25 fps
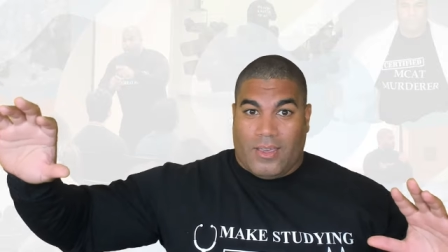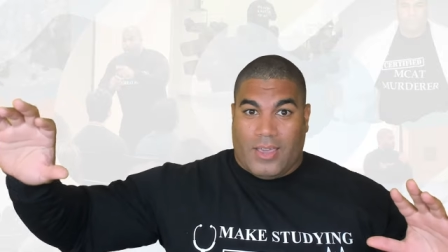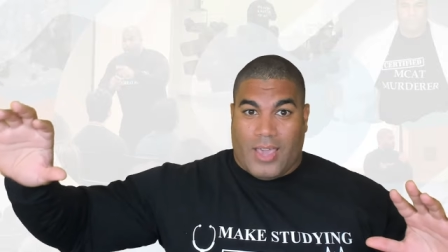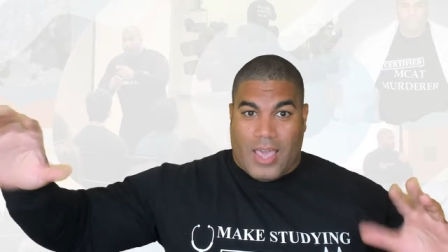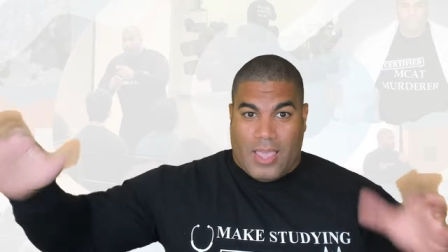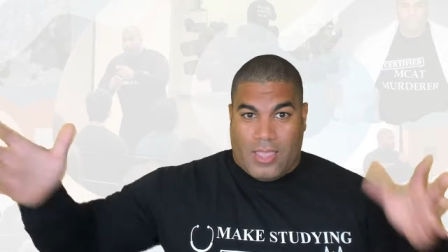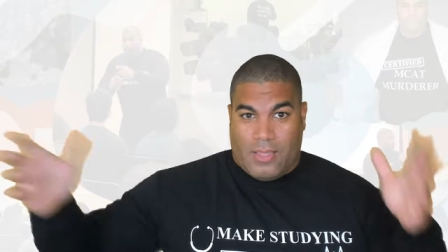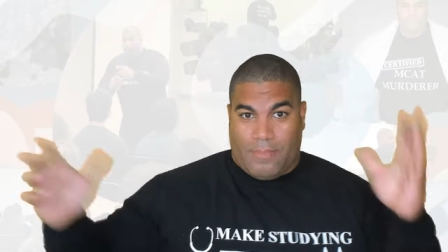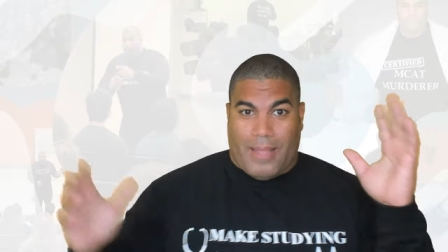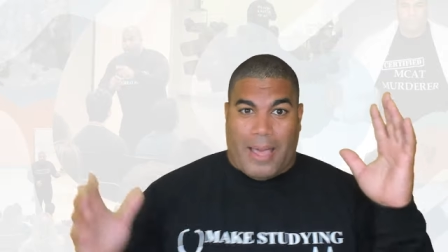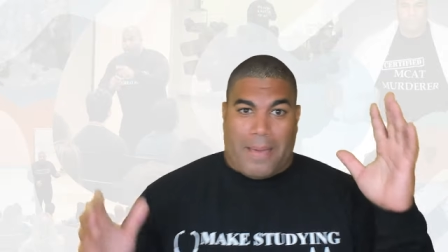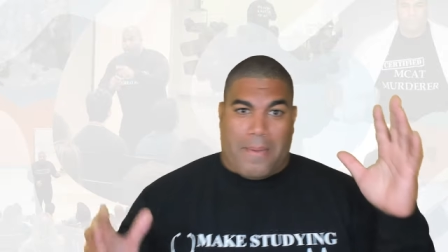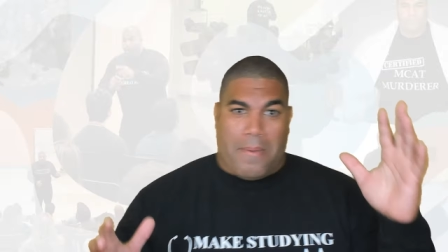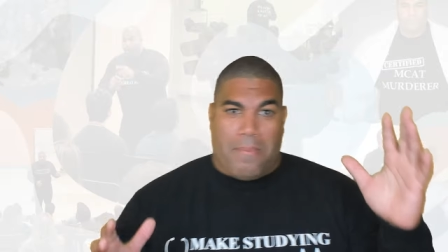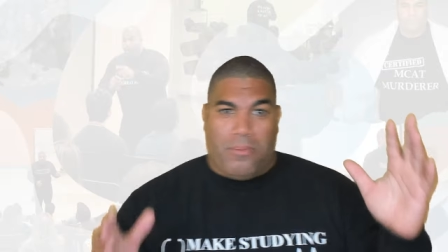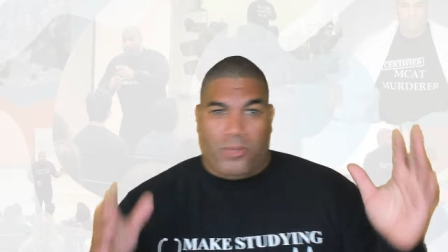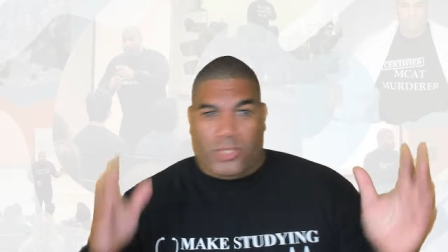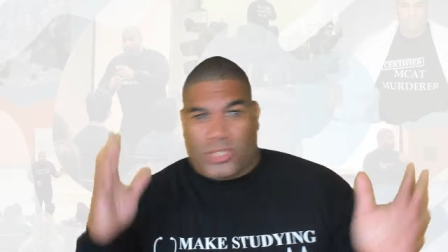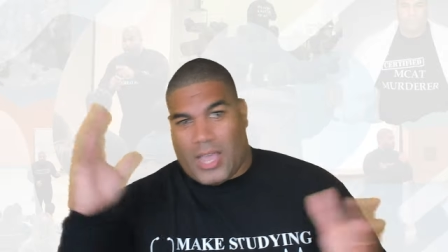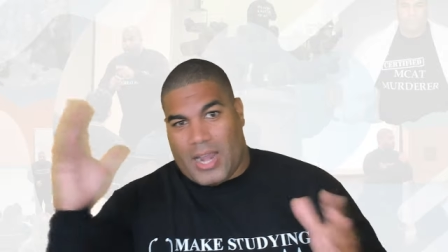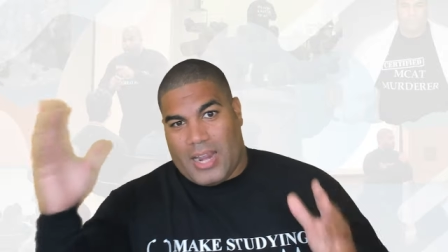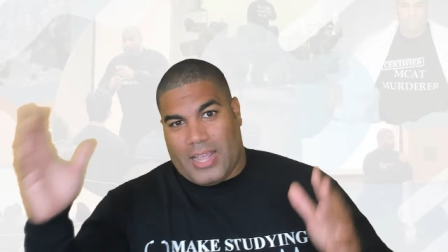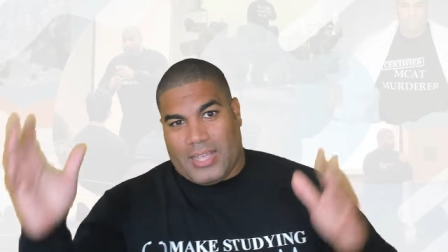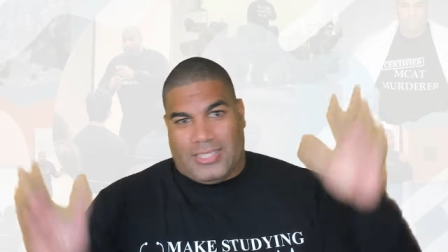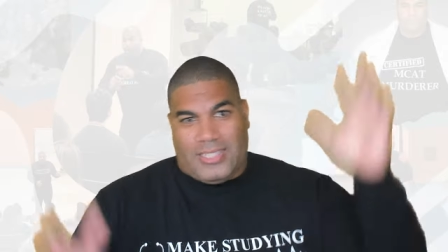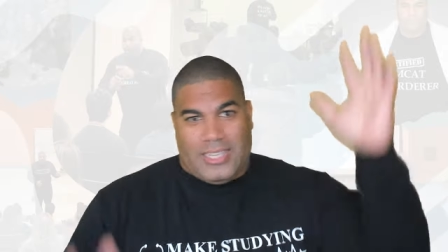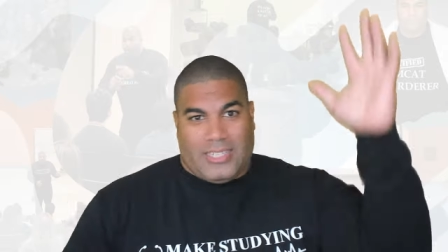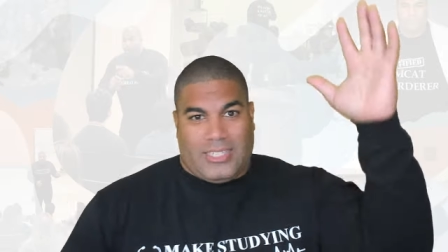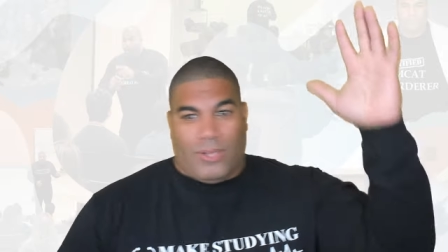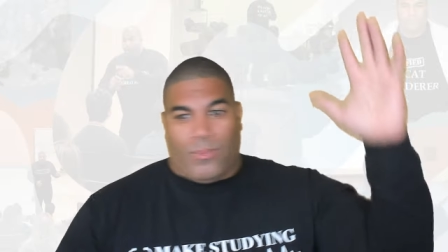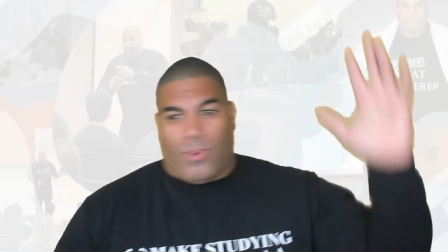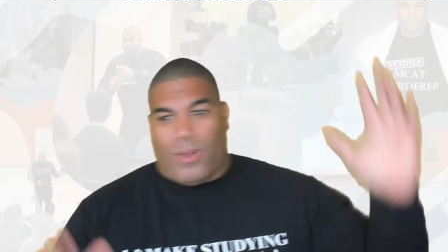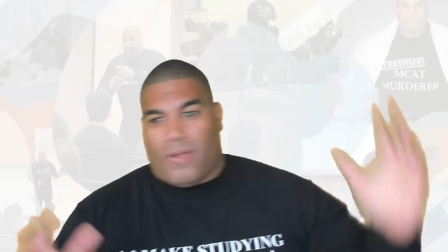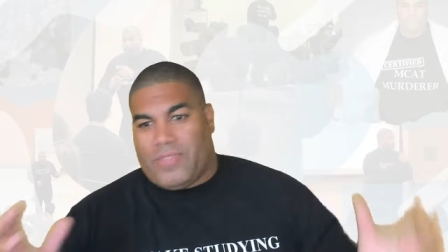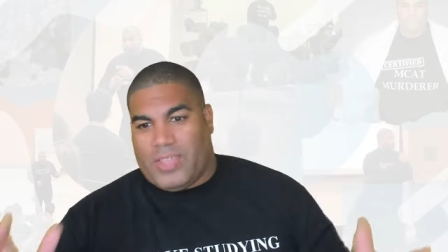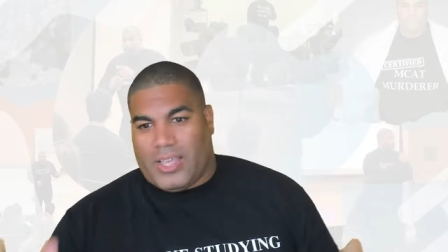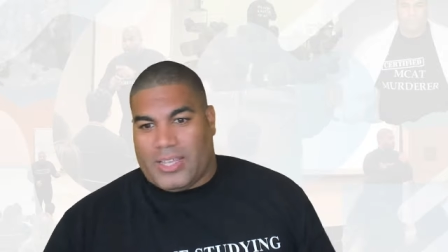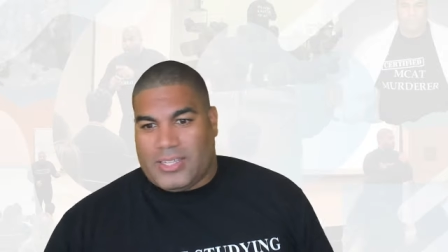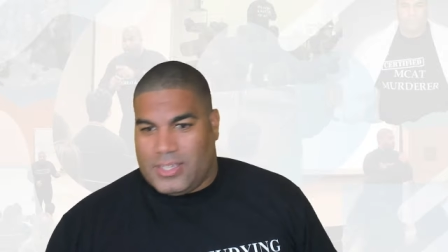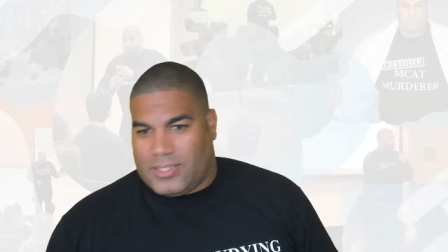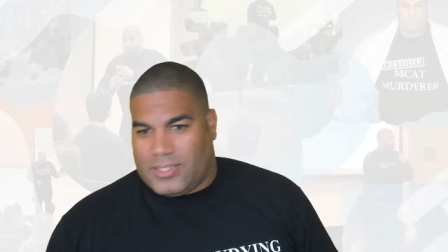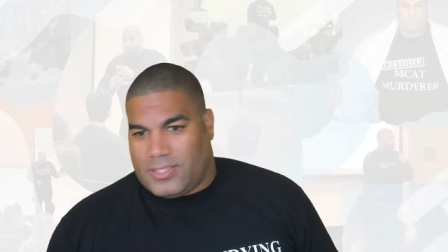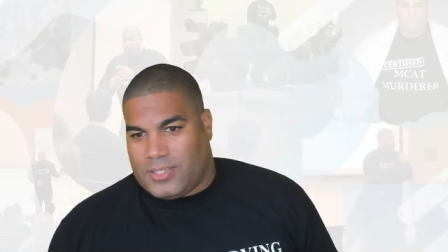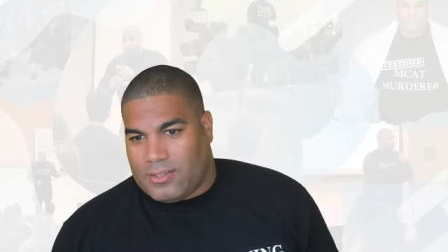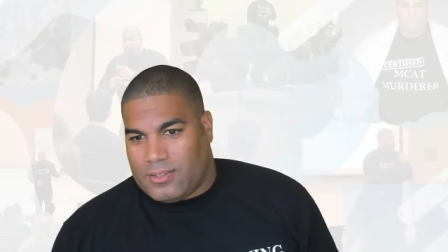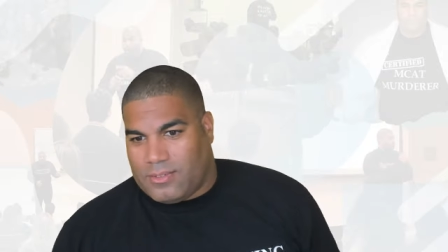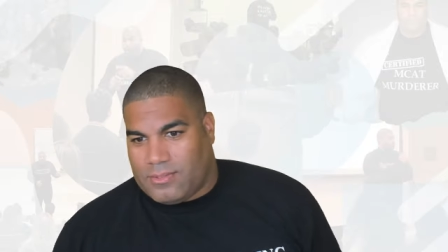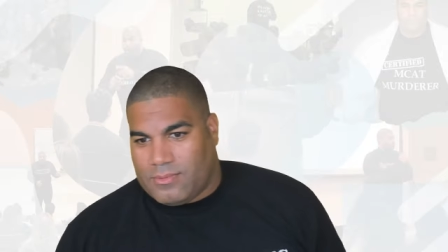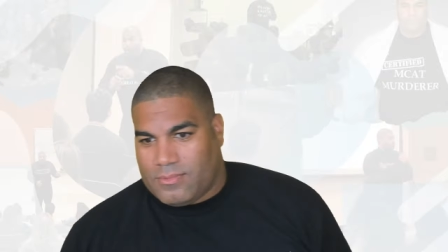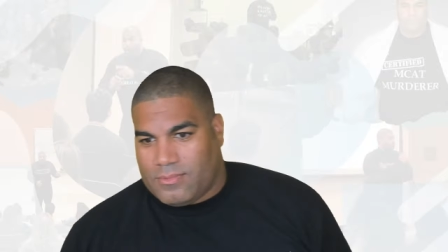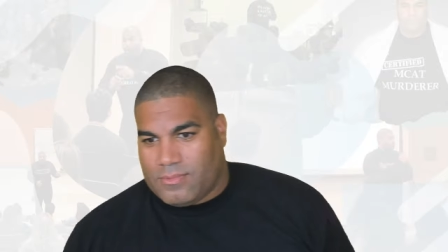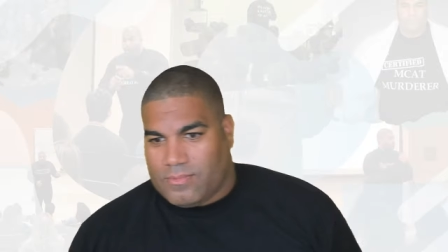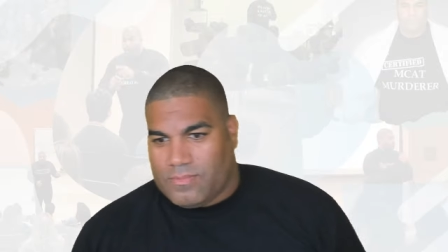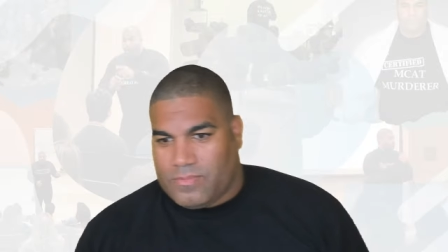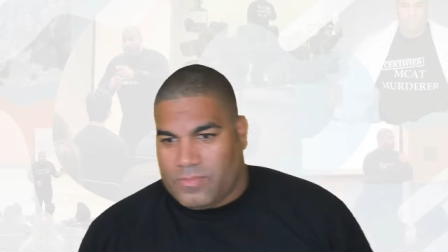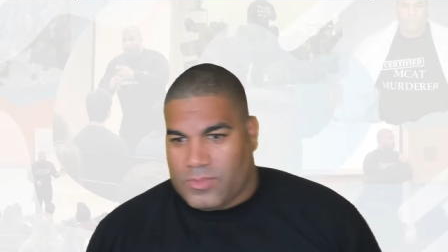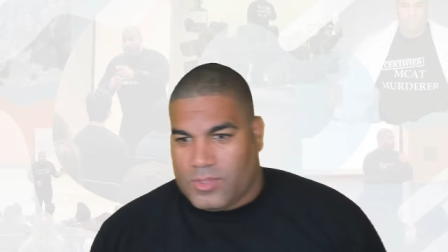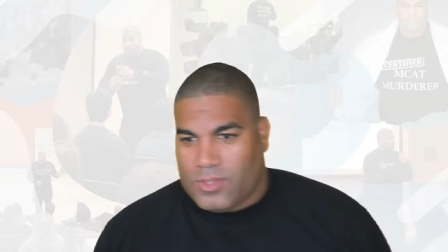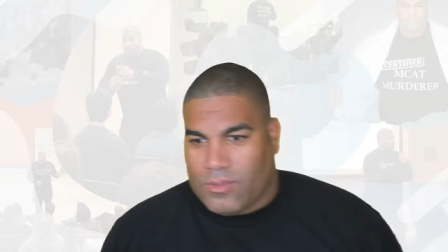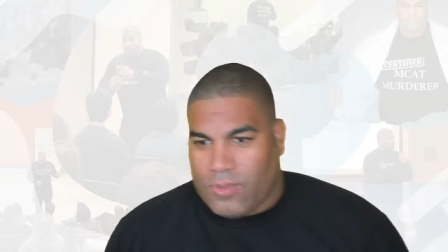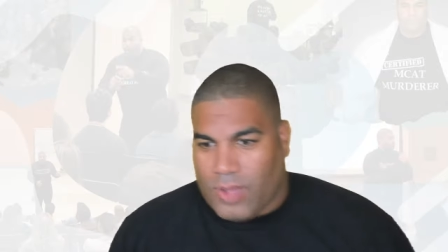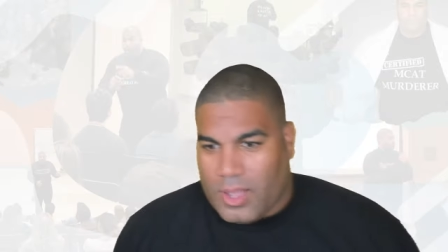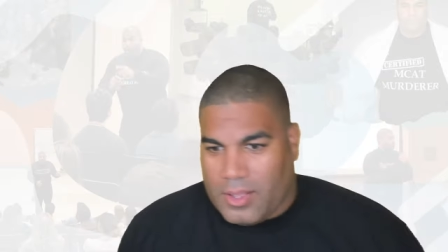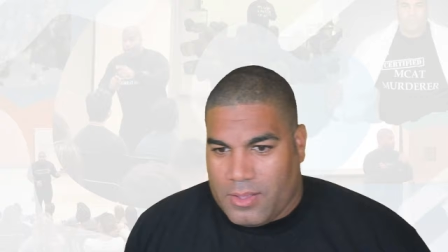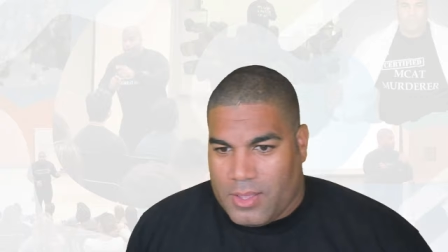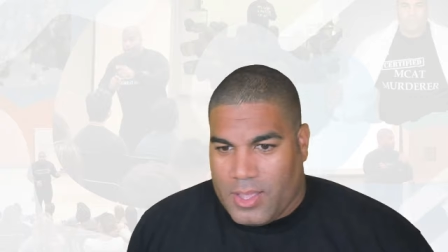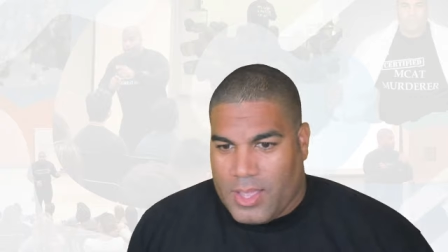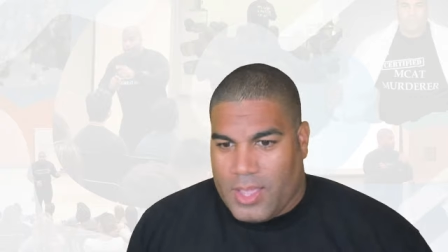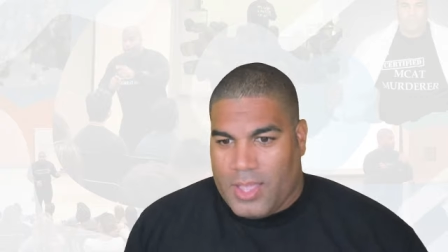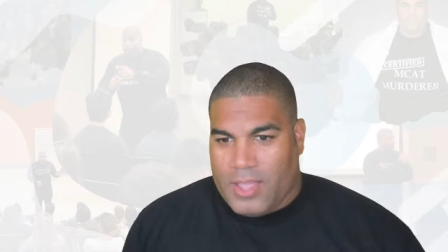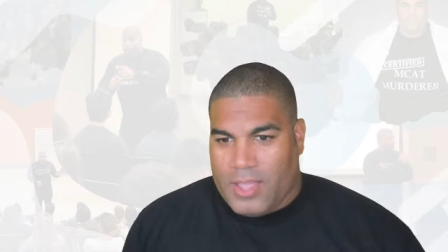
And the black people just kind of existed wherever they existed, right?